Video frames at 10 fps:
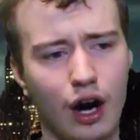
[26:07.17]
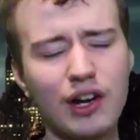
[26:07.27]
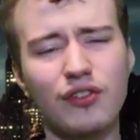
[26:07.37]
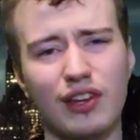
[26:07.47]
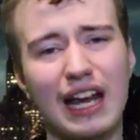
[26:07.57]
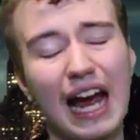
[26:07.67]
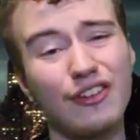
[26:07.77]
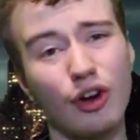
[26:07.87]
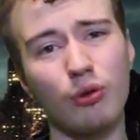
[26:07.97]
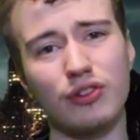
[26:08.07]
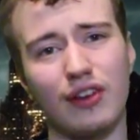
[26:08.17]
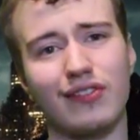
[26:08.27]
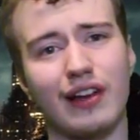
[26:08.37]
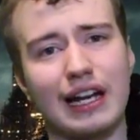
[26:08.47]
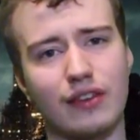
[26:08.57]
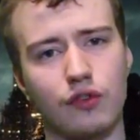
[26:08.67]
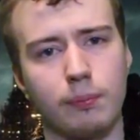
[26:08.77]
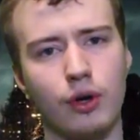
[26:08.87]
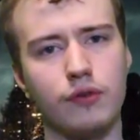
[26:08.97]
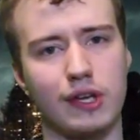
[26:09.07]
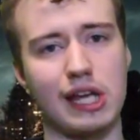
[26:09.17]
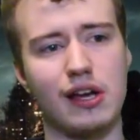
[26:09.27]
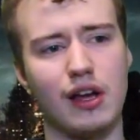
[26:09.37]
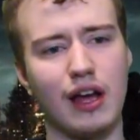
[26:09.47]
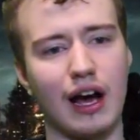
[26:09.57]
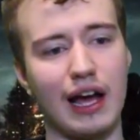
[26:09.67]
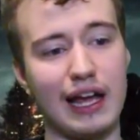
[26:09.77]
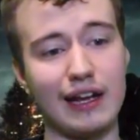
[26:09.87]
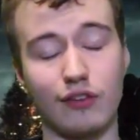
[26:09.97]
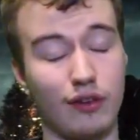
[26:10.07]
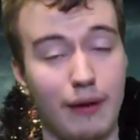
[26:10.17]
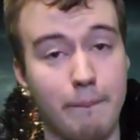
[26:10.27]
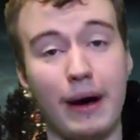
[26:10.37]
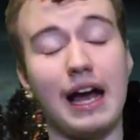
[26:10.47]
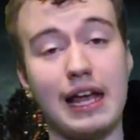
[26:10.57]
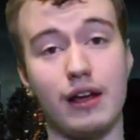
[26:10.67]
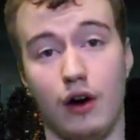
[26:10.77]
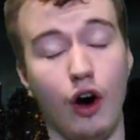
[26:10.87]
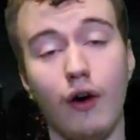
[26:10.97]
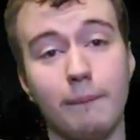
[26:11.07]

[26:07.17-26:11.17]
honestly, I don't dislike this movie. It's by all